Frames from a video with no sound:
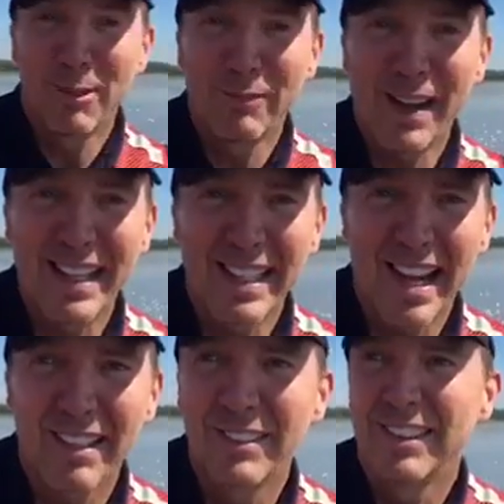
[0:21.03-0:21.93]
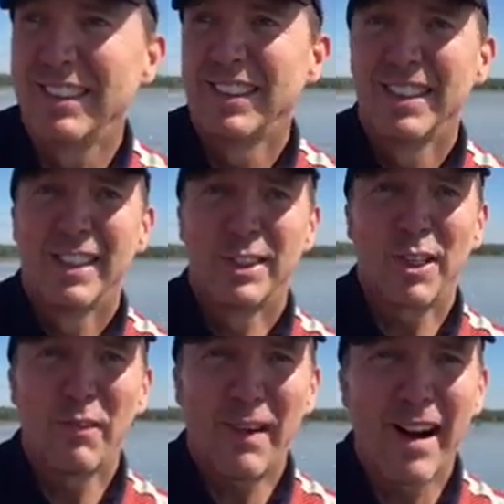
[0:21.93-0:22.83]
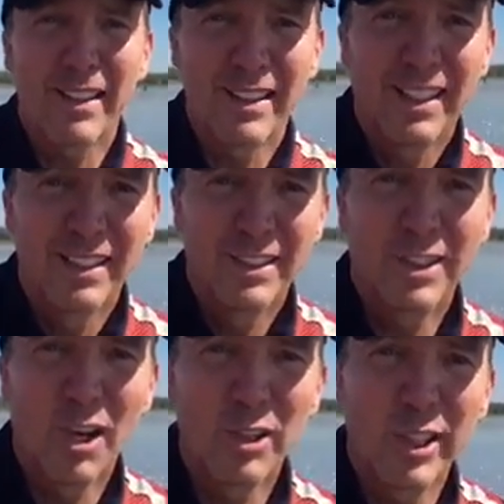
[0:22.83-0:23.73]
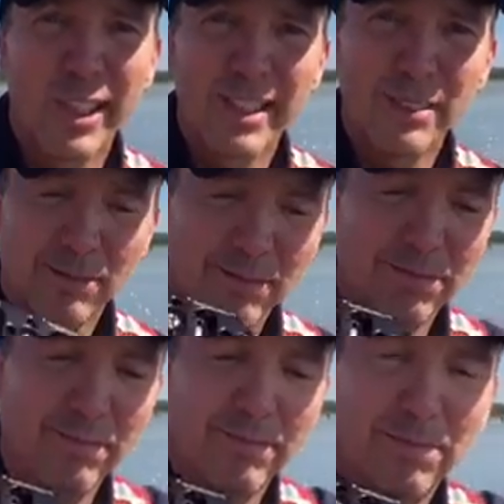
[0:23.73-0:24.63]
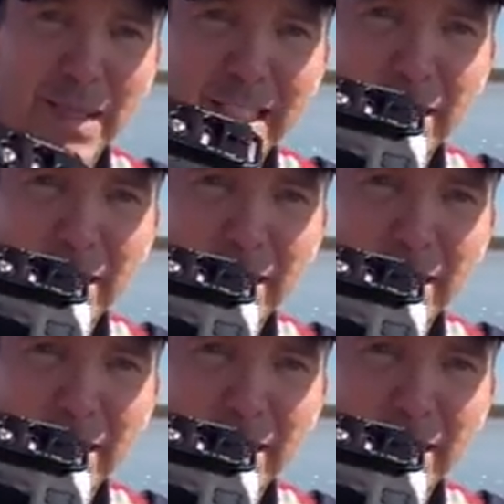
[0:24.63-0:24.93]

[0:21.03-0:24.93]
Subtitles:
we'll find out. So far, so good. Been